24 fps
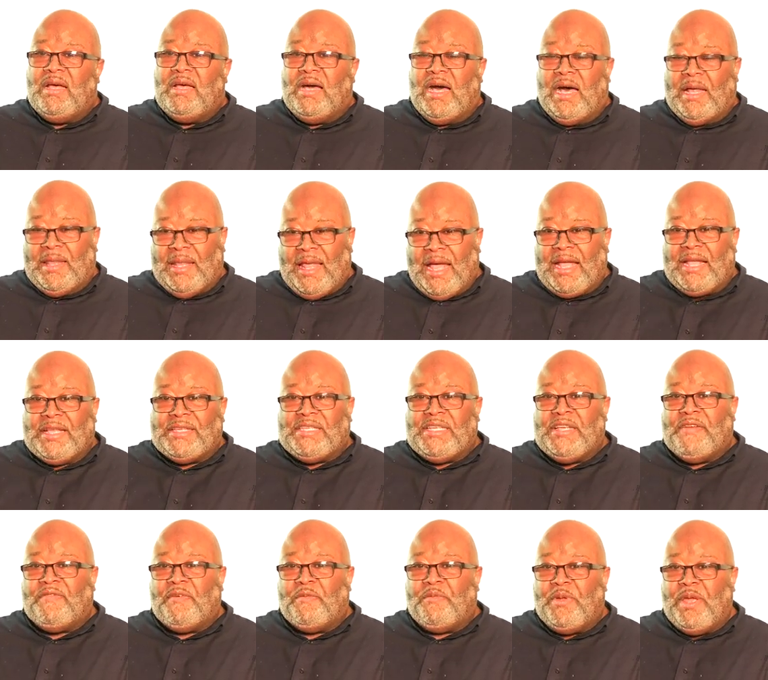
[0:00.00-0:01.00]
a legacy
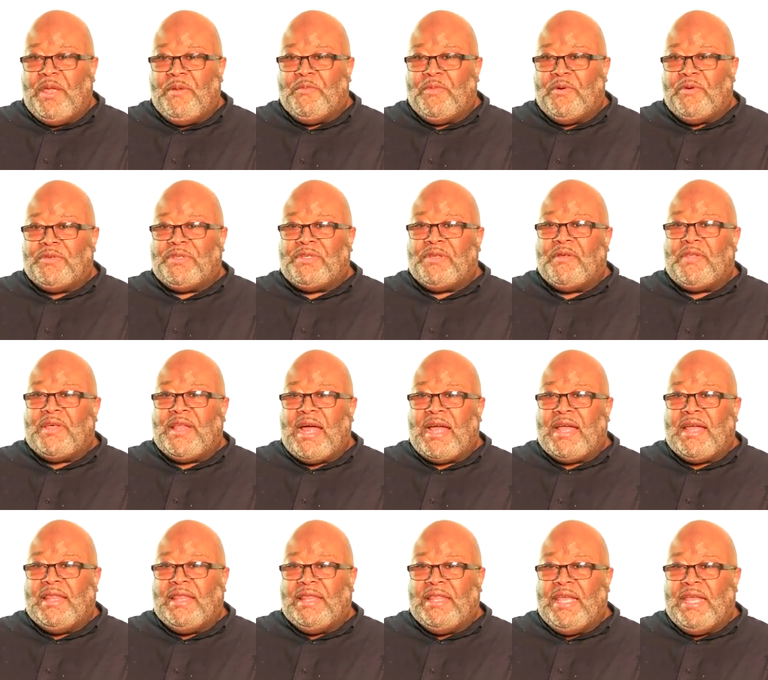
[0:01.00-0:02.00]
for people, so that I
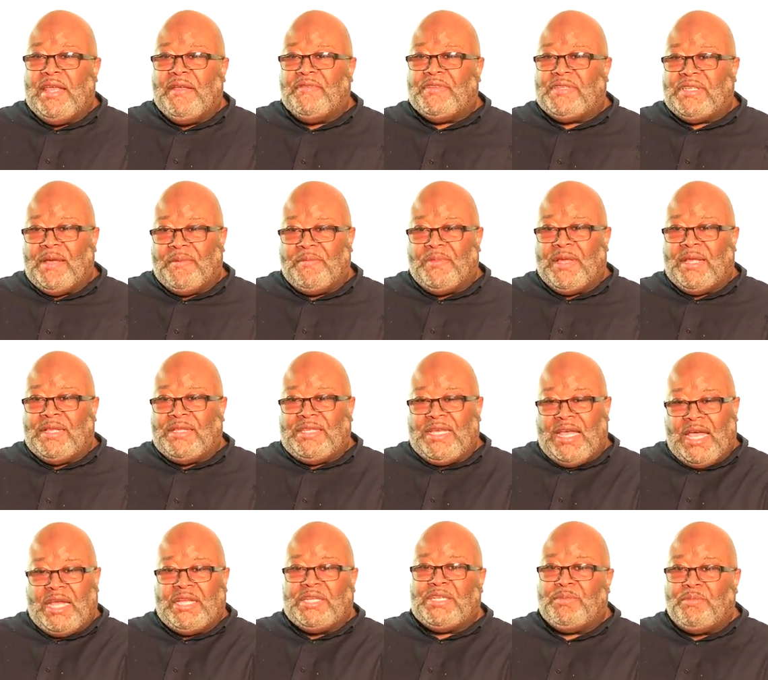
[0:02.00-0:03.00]
can leave something
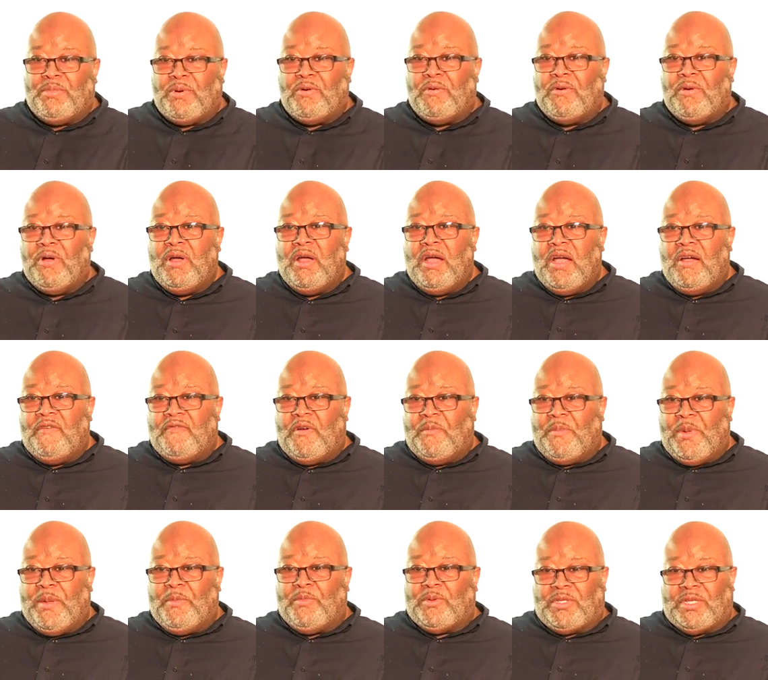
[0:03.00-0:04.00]
tangible for
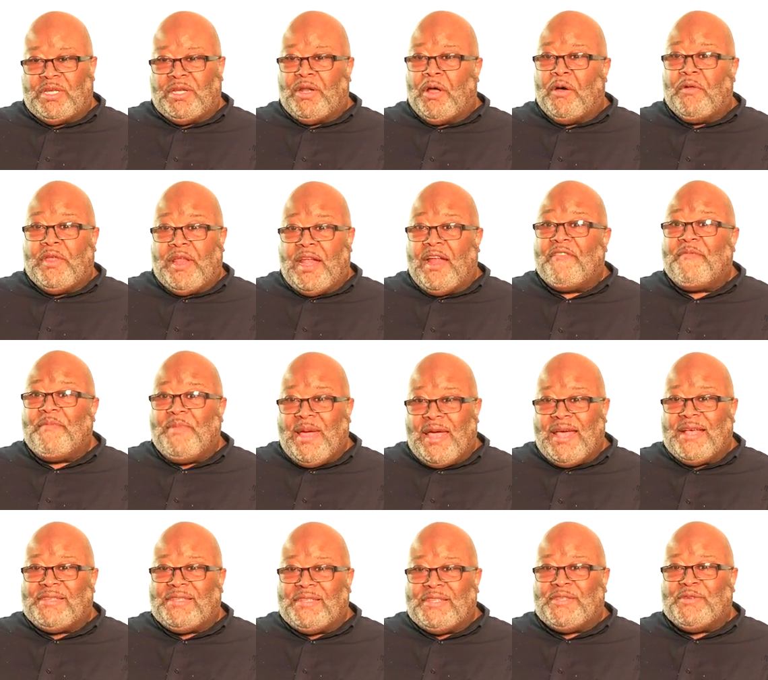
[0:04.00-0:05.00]
people to know that I've
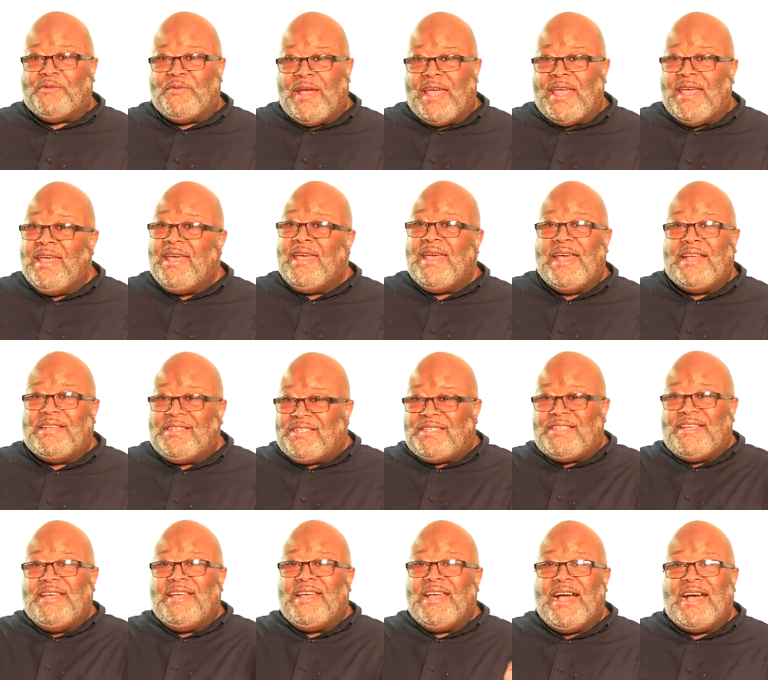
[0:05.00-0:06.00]
passed this way, and just to
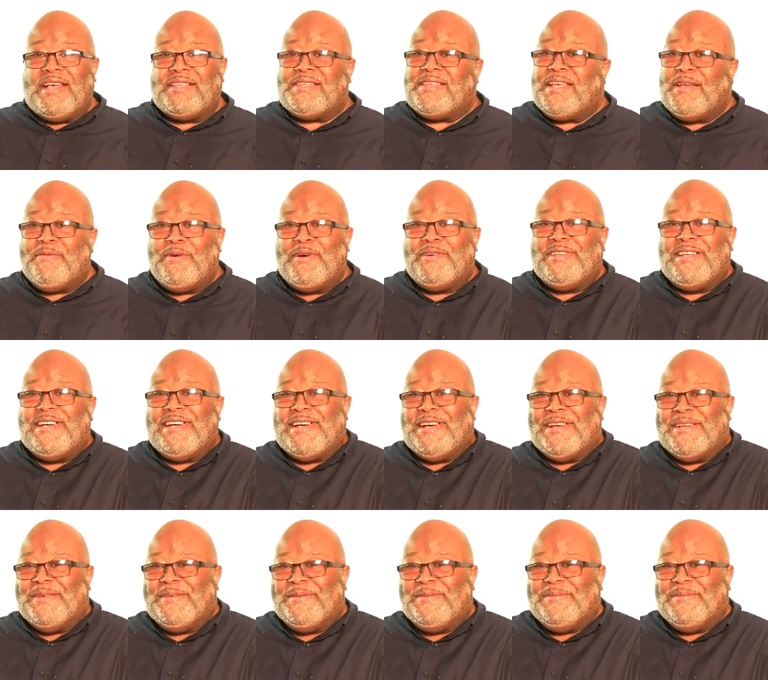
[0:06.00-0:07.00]
hear God say, well done. It